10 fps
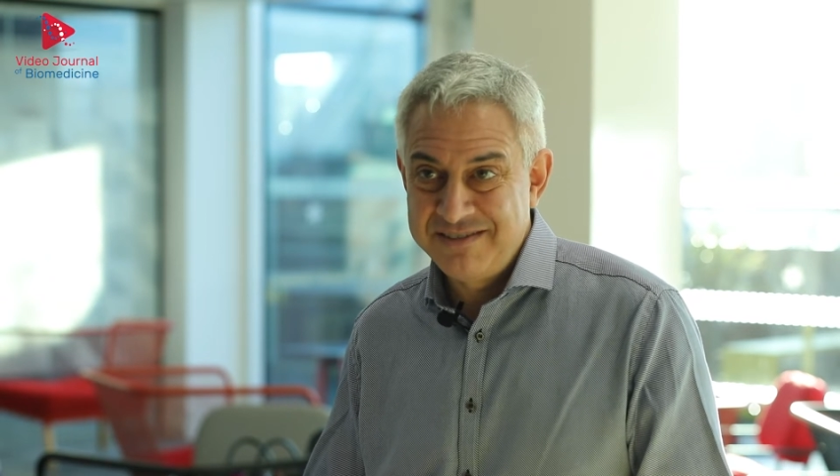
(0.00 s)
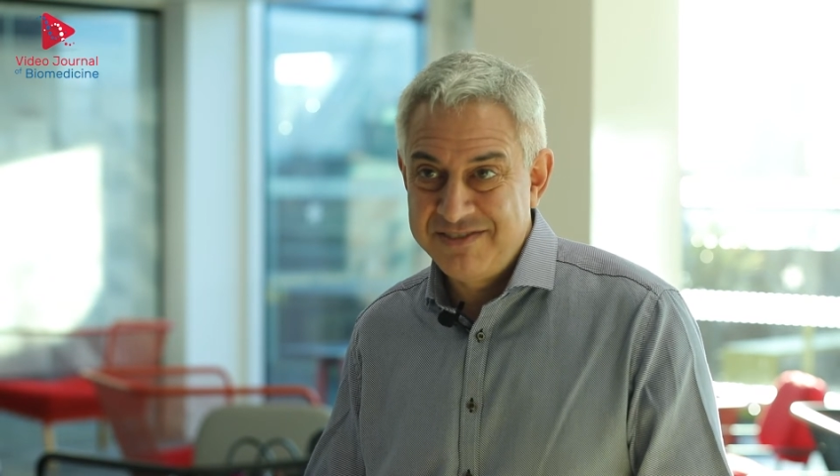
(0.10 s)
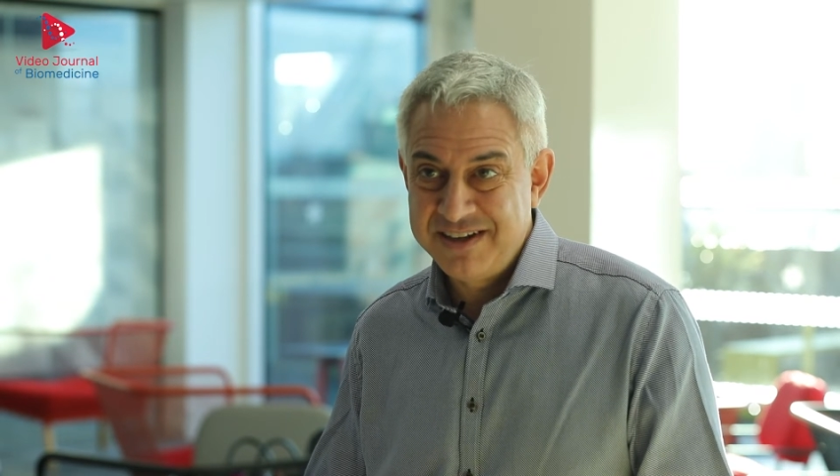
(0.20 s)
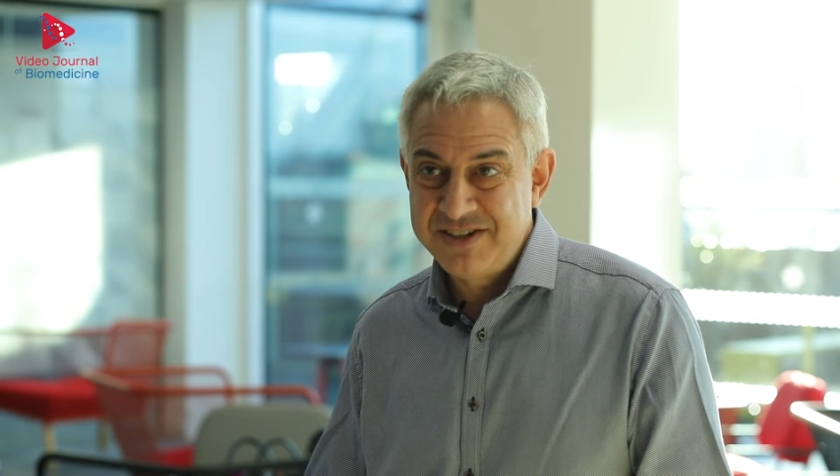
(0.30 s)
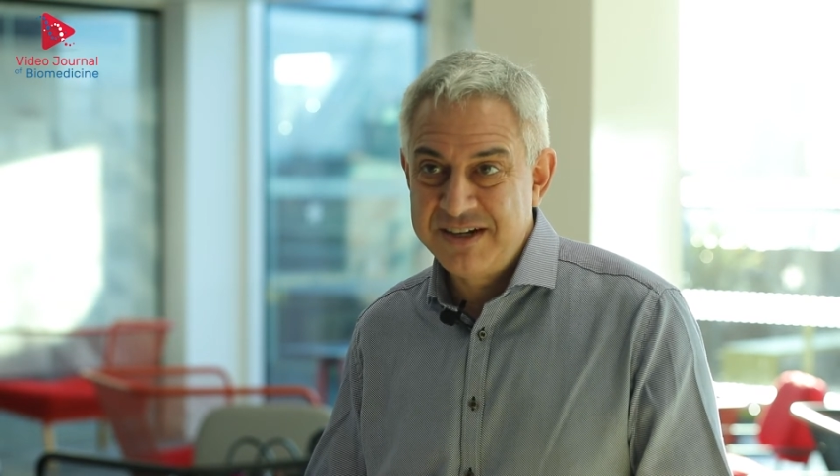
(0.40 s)

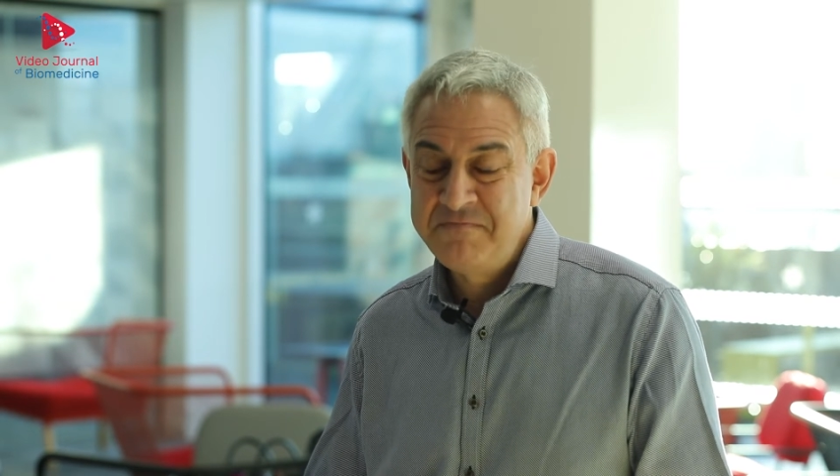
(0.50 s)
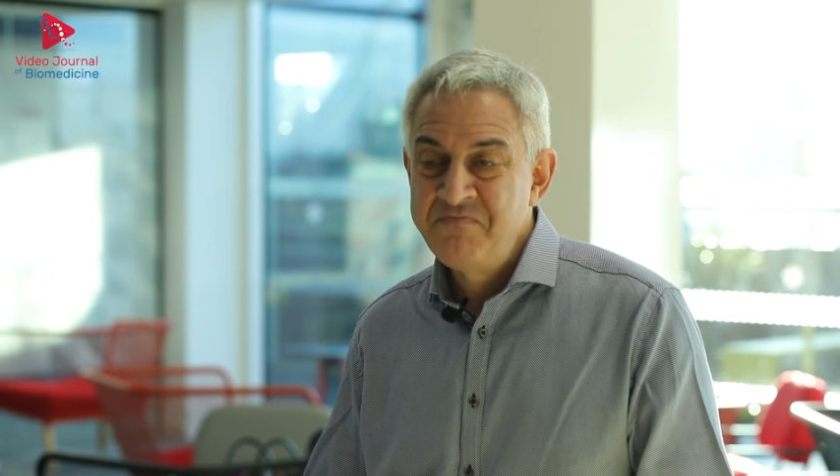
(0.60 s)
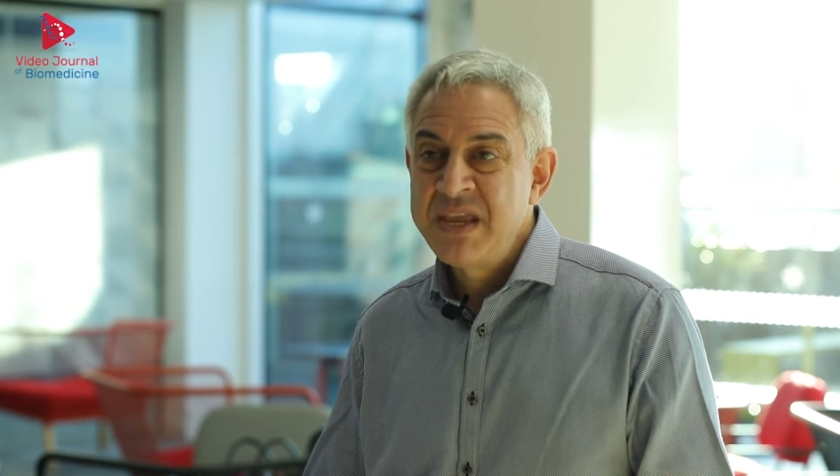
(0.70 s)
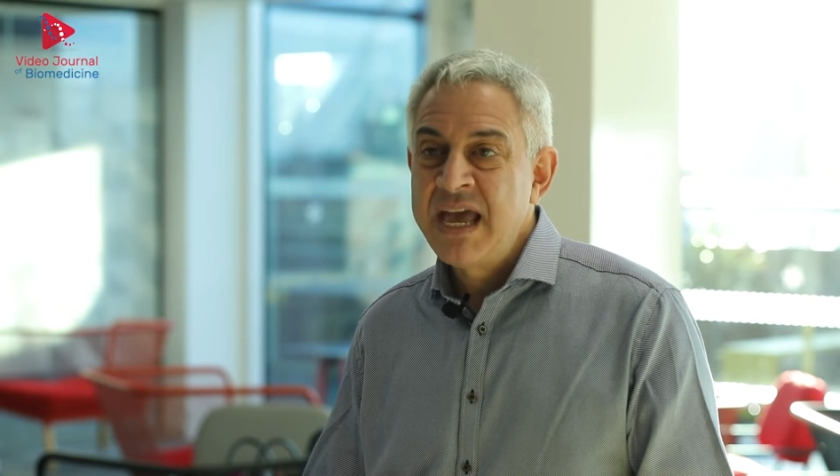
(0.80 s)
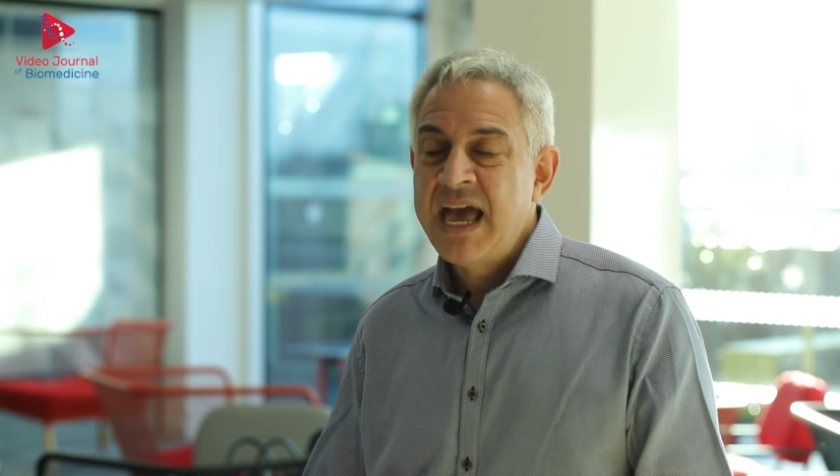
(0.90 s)
infection,
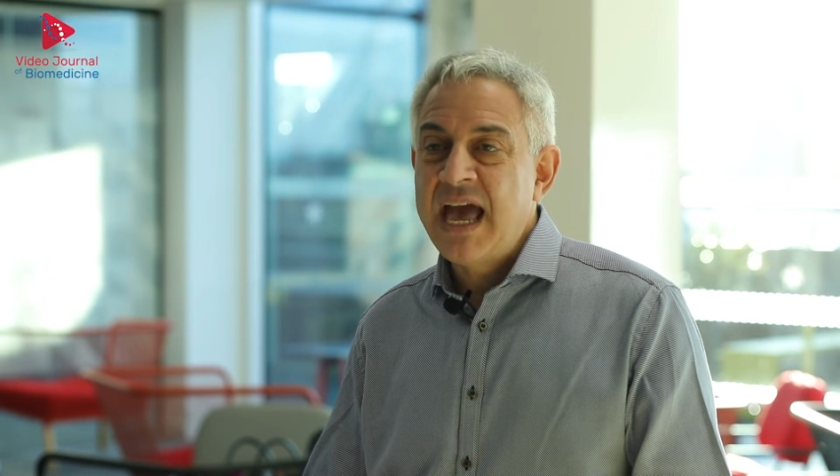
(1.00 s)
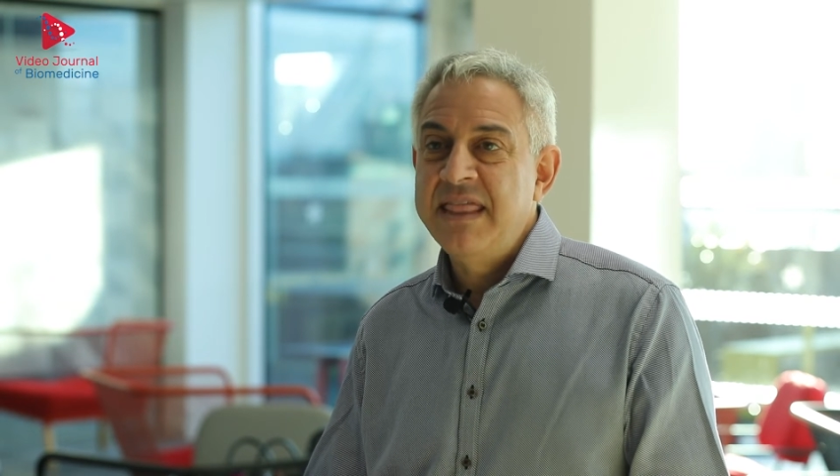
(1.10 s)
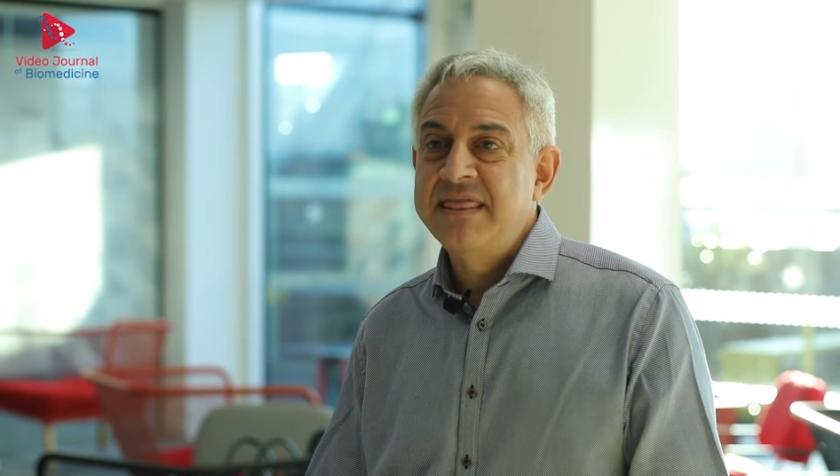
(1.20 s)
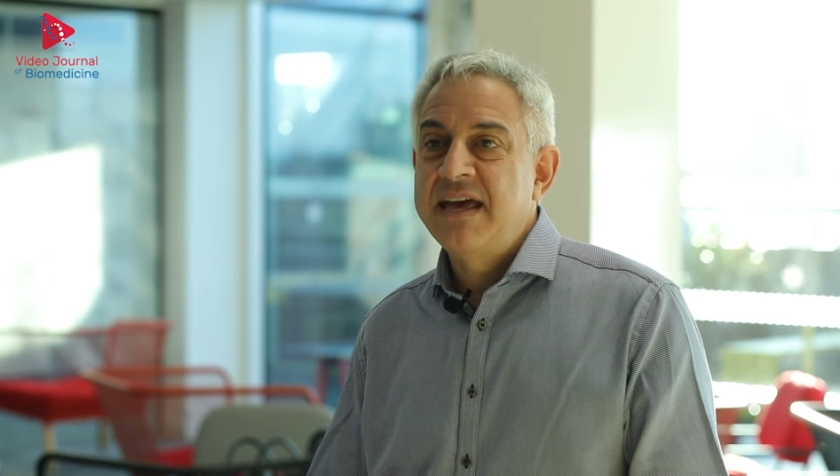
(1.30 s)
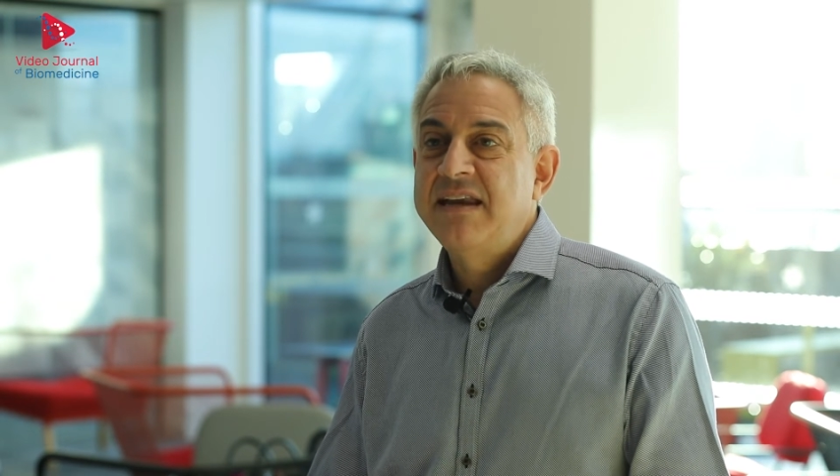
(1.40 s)

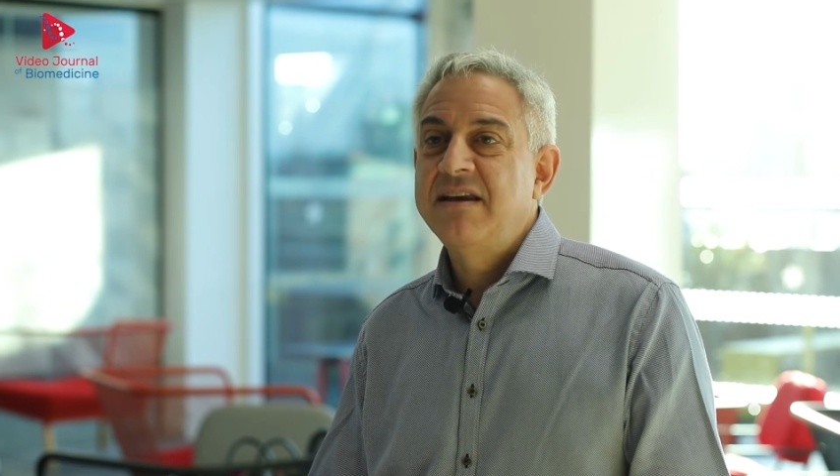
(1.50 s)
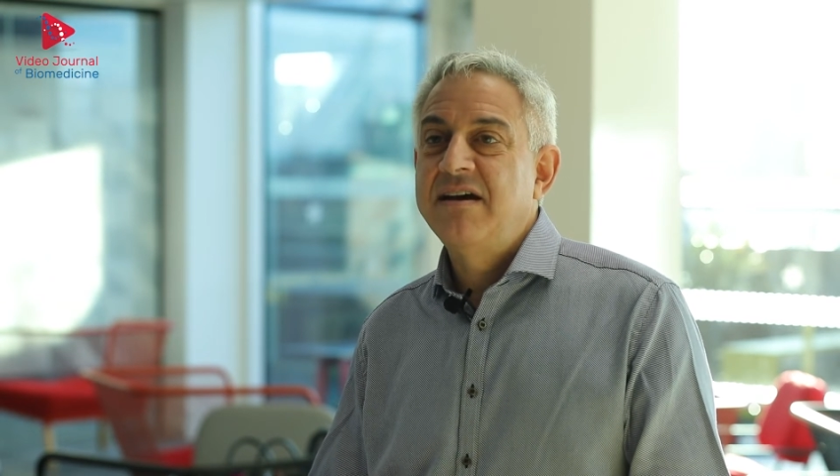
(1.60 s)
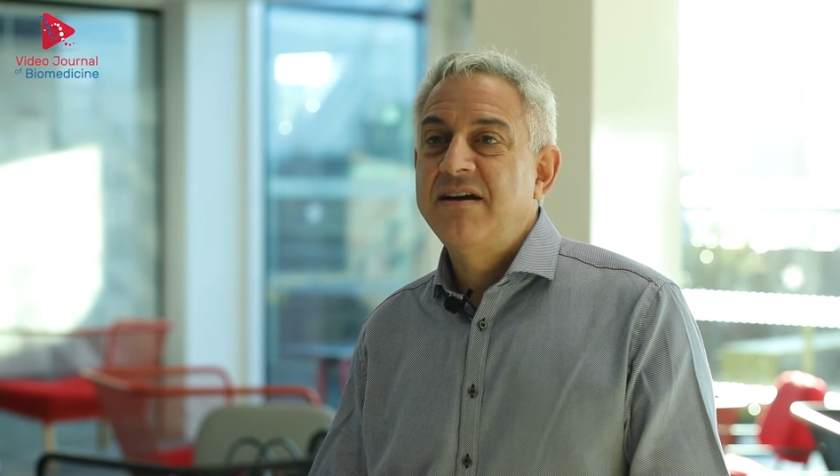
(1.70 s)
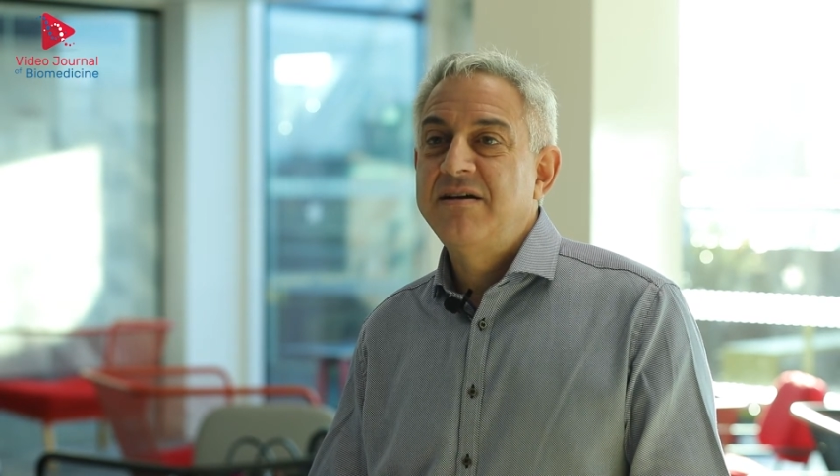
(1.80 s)
and then